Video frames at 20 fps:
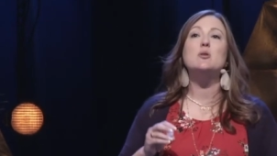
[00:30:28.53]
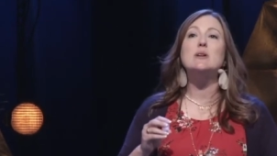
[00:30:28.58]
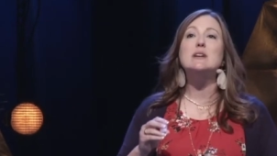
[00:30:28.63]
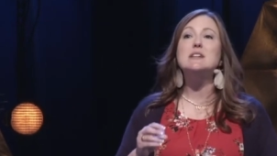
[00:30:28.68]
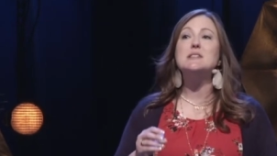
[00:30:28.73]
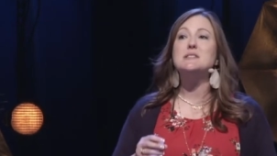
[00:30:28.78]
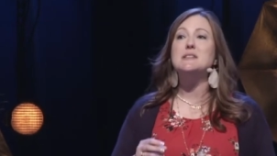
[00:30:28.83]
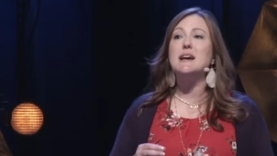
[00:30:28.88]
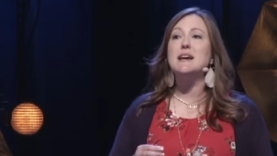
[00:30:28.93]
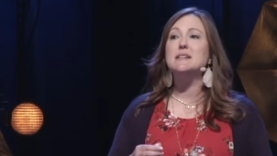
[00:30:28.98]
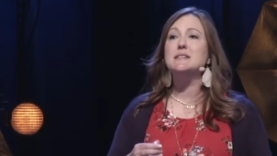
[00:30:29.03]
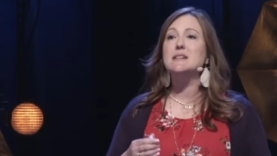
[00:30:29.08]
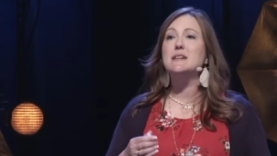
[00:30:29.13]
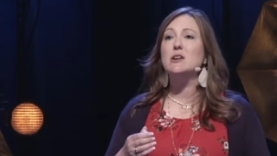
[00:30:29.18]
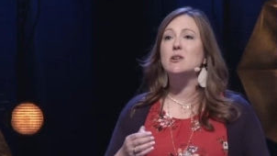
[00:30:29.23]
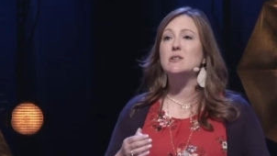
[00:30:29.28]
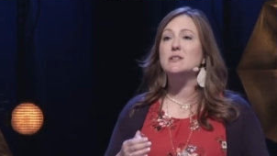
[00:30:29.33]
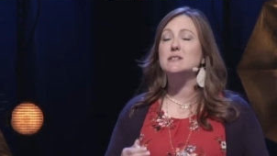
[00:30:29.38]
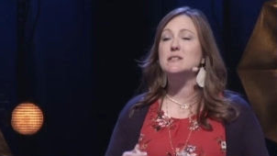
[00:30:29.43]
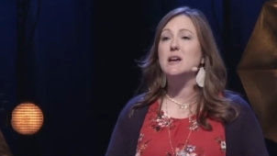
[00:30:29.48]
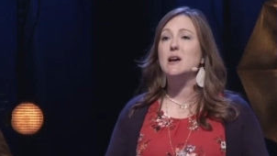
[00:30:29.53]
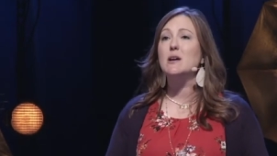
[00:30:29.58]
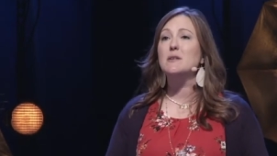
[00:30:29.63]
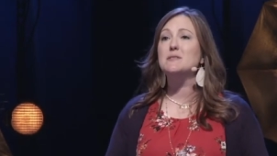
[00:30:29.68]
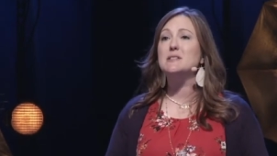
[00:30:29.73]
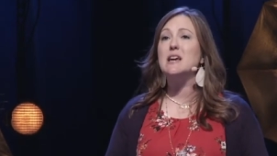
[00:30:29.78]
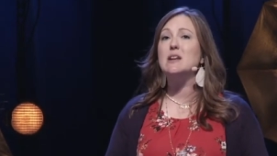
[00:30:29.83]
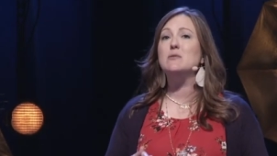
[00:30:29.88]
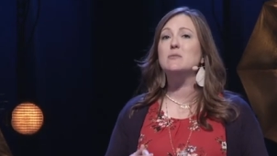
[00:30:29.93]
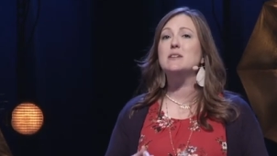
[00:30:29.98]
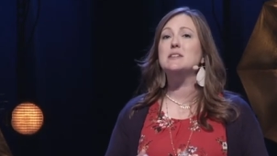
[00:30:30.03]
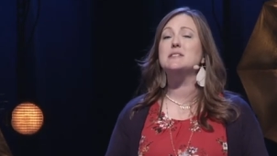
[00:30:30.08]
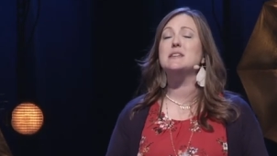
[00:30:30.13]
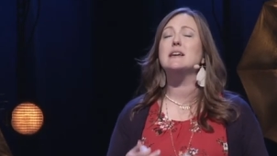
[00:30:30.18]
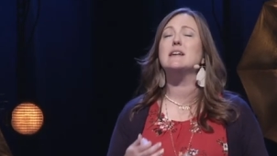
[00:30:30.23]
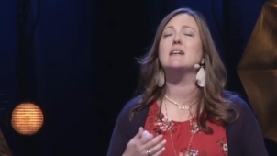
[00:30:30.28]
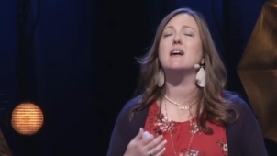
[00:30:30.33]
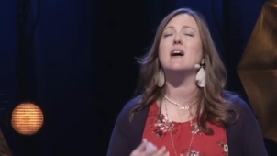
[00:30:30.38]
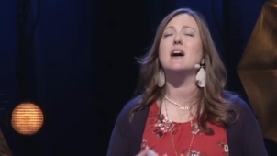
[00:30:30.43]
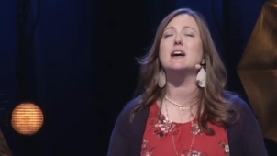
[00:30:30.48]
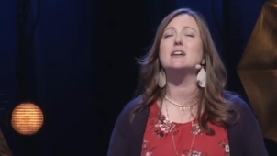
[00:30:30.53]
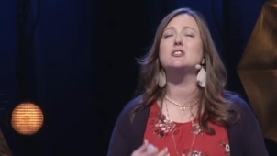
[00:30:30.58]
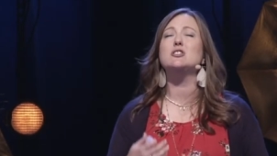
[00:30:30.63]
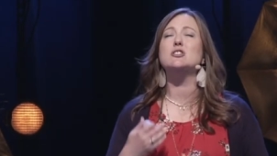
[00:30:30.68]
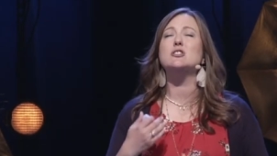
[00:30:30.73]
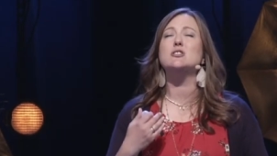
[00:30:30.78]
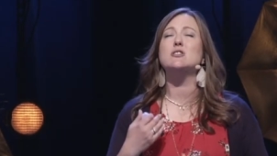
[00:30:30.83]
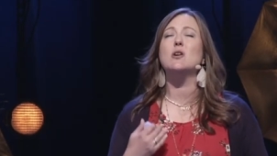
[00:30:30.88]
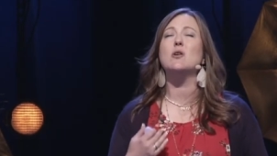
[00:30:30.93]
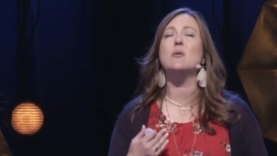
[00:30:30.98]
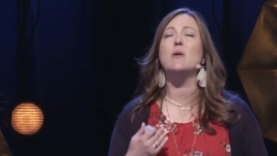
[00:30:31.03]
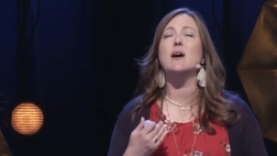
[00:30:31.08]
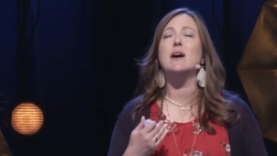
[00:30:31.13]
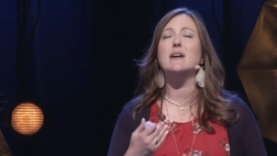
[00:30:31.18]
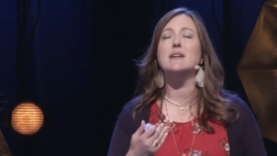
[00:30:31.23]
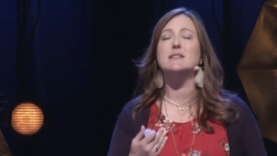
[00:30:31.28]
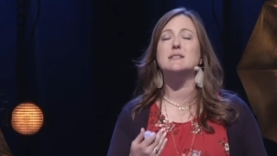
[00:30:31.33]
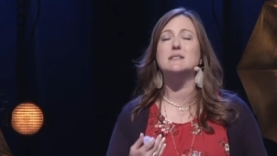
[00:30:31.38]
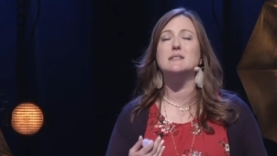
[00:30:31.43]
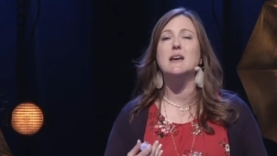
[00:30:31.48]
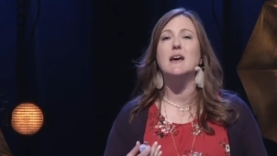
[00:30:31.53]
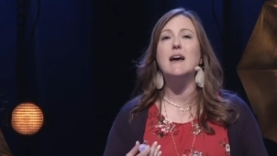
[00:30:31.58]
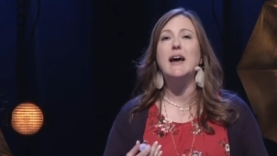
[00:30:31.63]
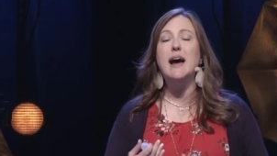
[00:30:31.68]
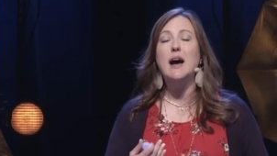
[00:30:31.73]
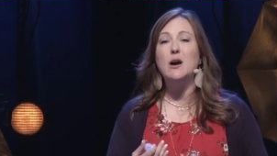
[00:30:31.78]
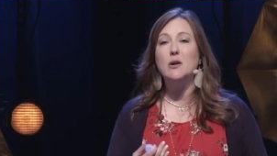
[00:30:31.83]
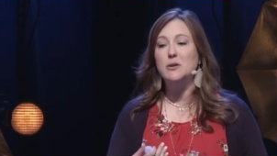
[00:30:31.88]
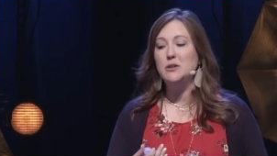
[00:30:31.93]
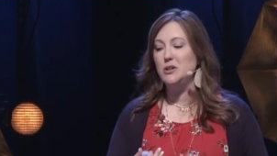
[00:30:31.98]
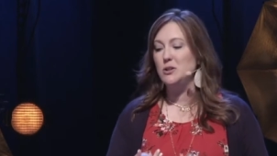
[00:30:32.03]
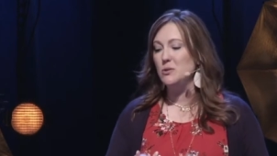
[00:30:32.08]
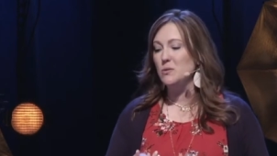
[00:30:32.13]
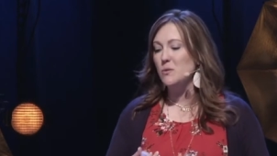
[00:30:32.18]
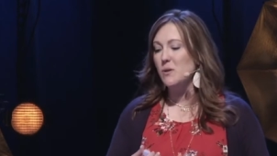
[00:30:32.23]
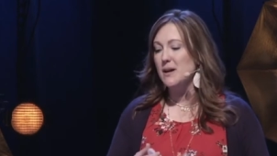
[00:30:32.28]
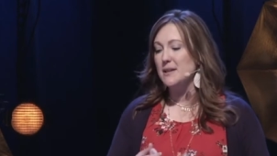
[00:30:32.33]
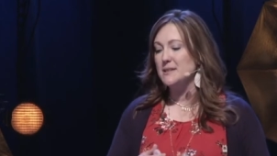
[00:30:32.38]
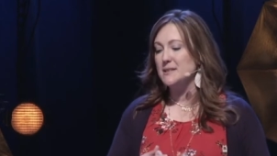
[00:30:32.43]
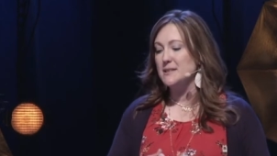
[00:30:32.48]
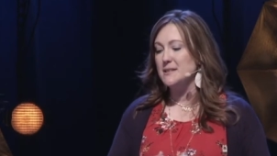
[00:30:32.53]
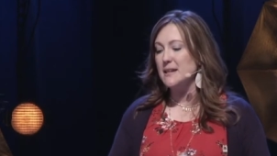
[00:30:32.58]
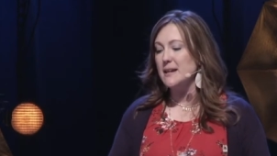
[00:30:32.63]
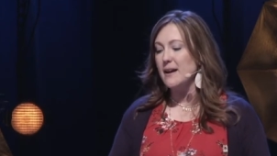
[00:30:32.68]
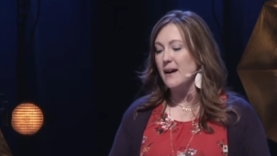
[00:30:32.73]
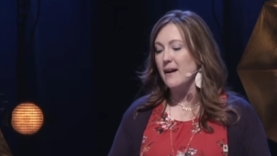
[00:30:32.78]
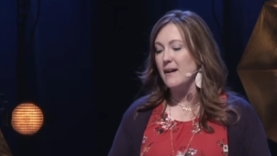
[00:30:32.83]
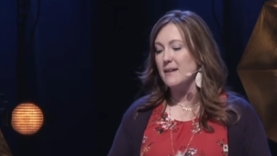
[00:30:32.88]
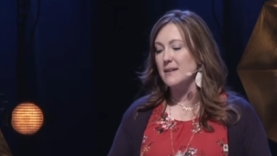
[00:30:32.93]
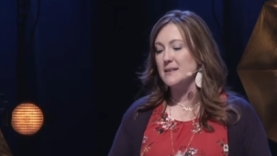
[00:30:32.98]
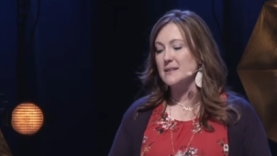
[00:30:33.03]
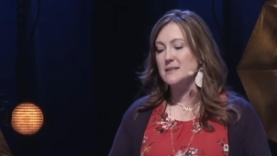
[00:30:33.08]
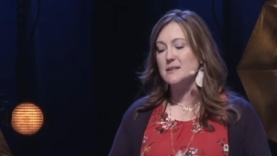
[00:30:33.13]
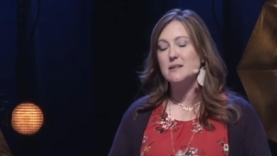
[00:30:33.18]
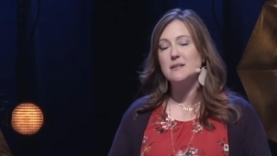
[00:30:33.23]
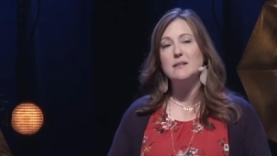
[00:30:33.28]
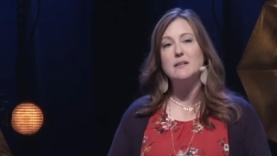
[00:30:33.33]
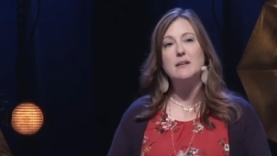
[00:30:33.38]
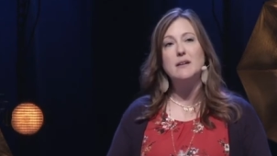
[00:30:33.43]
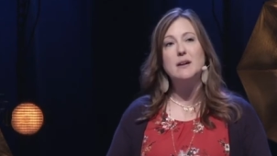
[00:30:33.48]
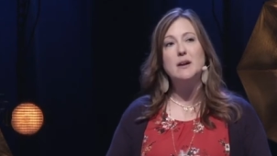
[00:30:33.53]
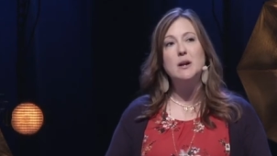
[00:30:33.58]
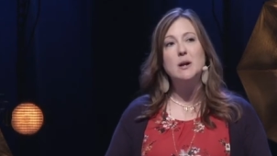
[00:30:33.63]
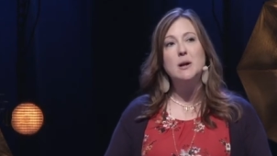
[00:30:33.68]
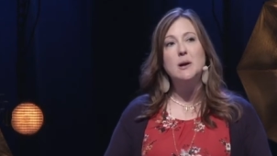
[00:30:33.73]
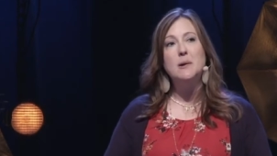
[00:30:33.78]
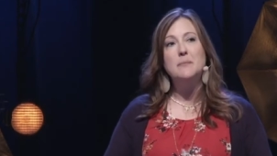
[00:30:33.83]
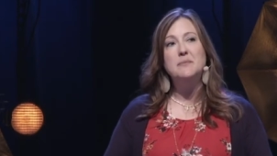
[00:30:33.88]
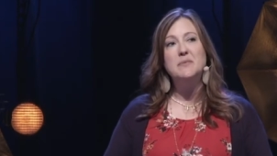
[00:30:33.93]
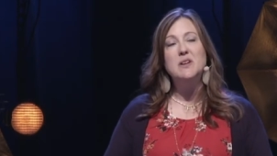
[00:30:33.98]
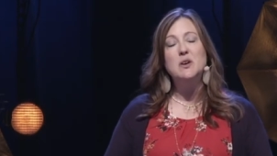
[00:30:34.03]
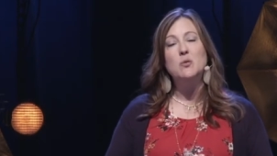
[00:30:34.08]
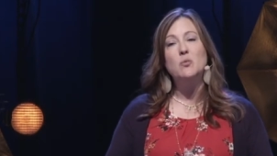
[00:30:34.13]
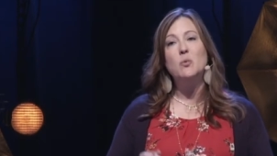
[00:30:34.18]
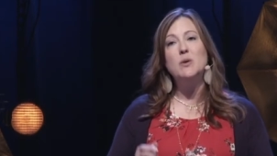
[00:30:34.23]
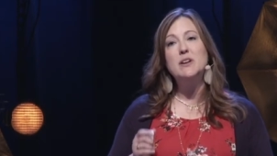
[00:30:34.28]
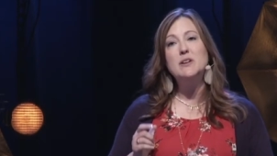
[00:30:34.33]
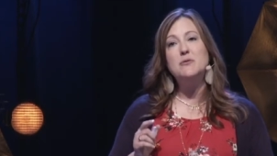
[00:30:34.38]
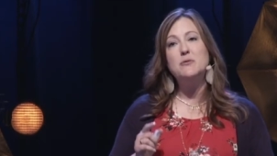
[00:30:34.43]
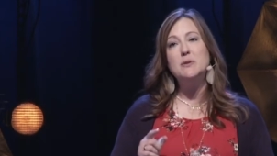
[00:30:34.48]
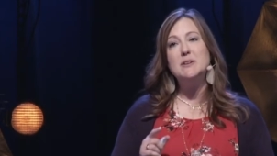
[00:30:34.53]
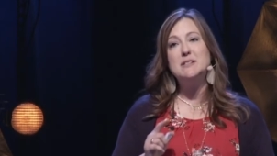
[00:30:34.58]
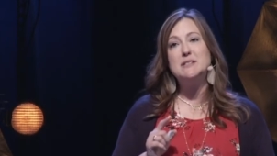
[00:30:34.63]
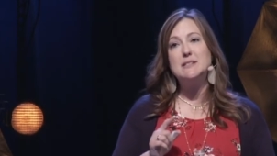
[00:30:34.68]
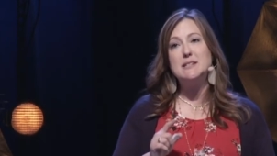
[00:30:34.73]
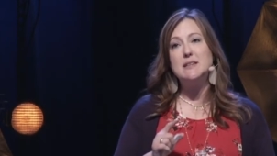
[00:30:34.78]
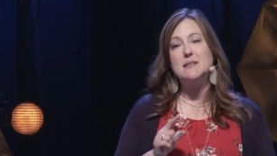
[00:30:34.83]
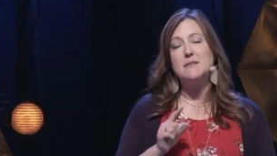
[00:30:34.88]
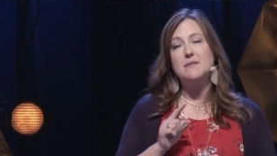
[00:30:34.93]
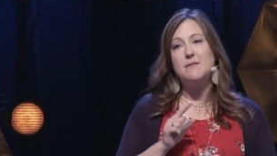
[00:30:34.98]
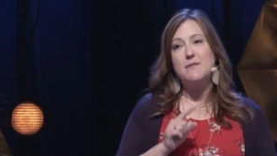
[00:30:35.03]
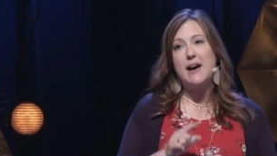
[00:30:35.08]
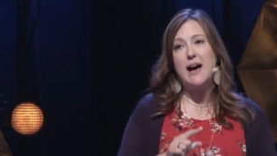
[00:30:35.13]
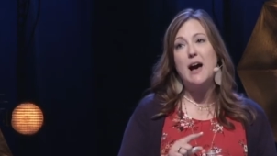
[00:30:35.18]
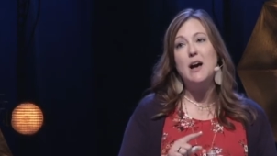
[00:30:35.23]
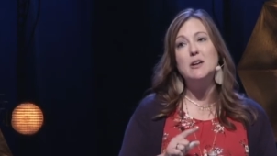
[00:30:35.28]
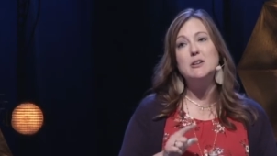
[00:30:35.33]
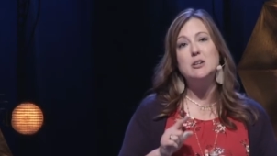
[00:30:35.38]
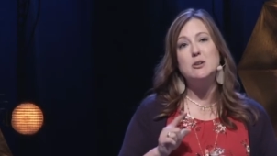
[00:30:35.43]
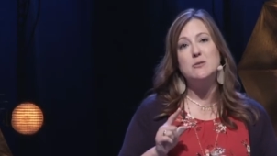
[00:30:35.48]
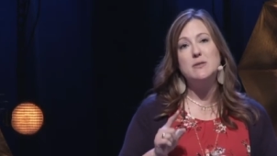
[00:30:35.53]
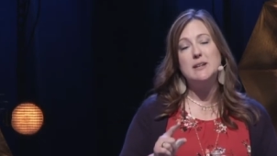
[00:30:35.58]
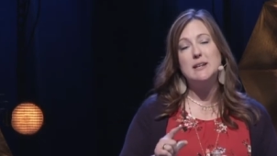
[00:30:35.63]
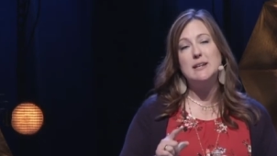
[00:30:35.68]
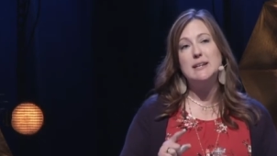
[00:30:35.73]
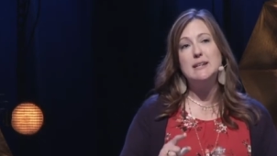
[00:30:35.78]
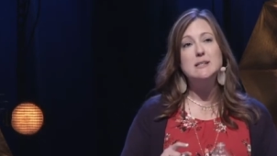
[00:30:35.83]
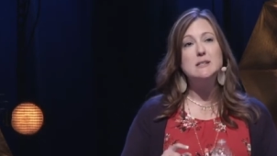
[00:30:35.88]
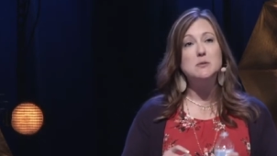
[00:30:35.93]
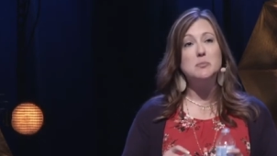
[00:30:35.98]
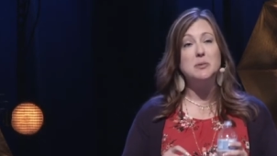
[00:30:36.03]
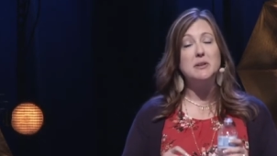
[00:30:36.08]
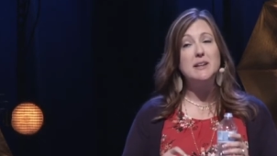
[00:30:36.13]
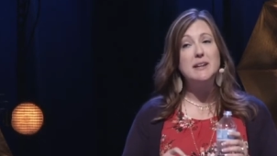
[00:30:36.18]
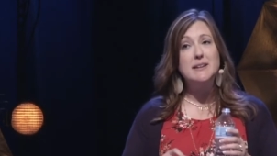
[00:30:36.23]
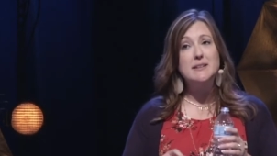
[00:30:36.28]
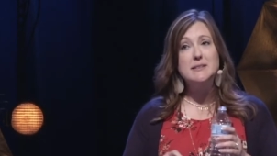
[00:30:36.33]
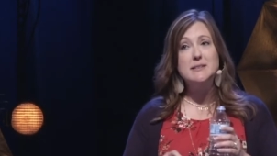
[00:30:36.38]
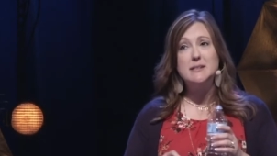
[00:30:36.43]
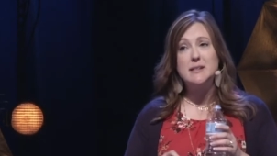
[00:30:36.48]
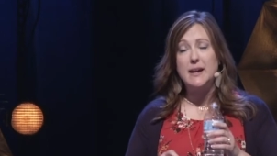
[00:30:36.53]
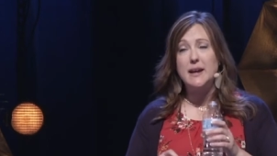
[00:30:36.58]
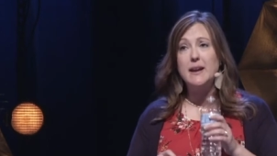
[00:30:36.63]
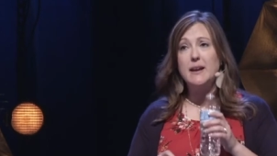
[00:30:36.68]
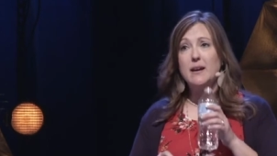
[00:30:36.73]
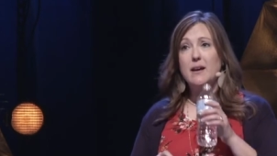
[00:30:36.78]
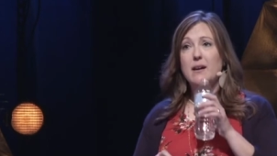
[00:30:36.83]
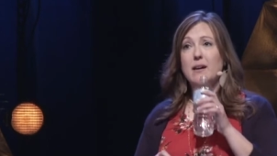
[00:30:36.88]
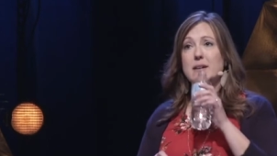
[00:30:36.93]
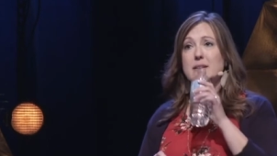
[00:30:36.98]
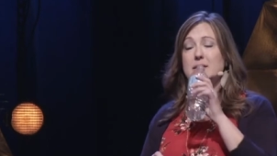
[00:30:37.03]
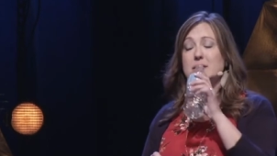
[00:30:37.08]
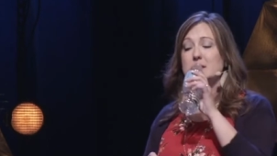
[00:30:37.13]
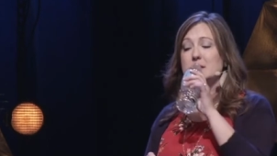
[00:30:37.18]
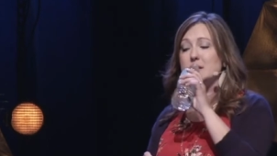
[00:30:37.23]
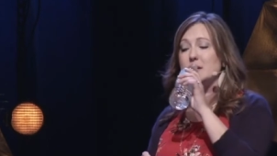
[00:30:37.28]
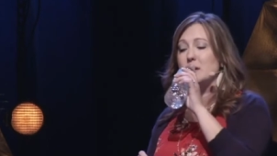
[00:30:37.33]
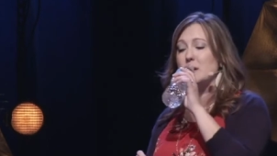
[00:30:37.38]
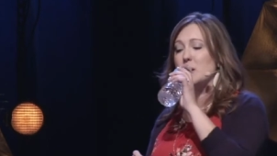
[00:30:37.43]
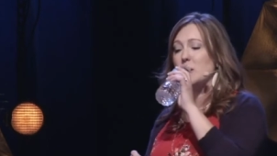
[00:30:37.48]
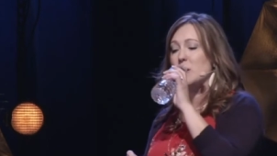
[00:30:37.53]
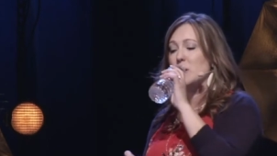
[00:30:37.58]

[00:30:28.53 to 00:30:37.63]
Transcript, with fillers: criticizing ourselves and we say, God, show us how you see us? What if we see the value that He's placed in us?